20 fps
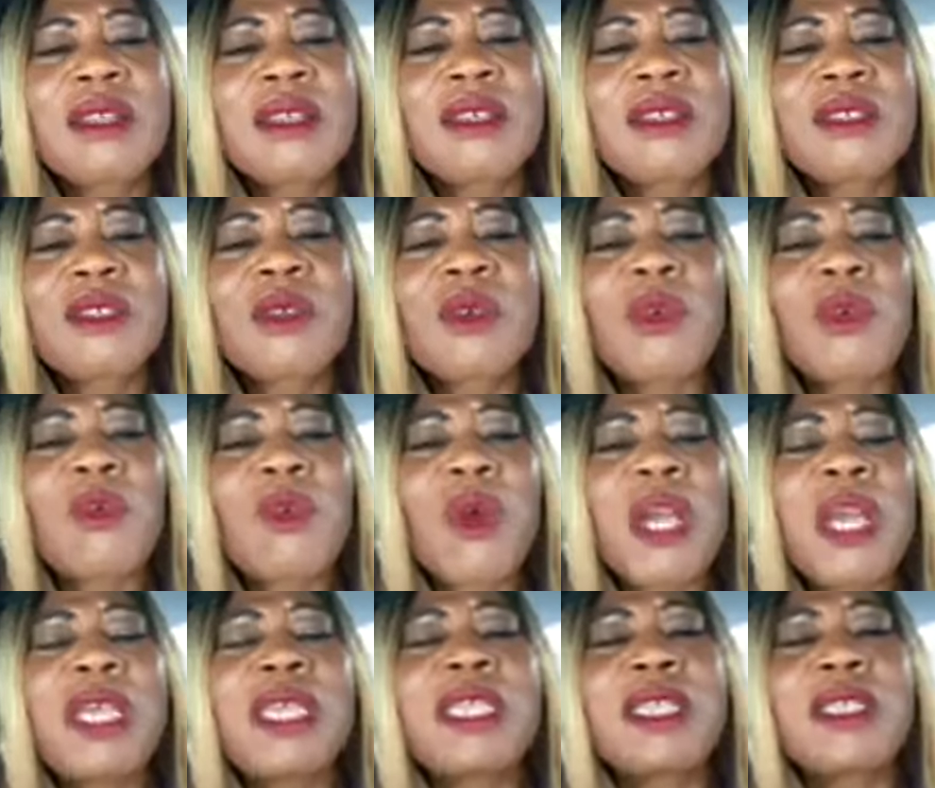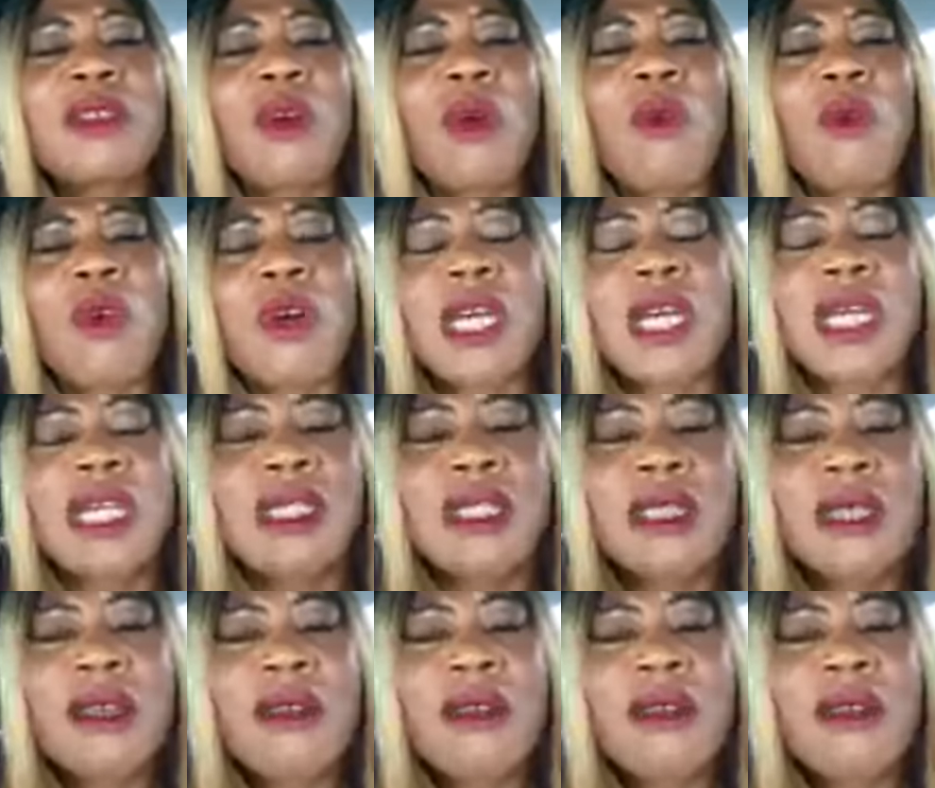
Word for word: So why is it not working?